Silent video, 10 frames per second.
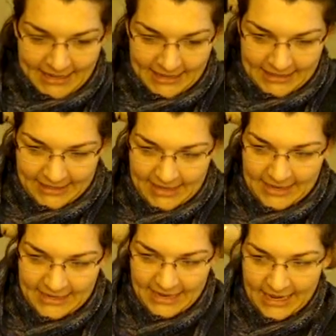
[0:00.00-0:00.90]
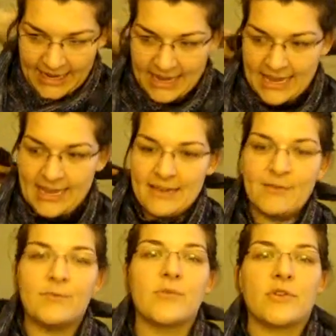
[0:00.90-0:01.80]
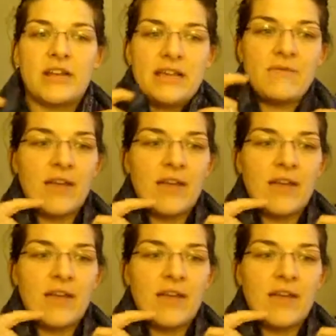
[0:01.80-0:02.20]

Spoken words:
Sunday morning.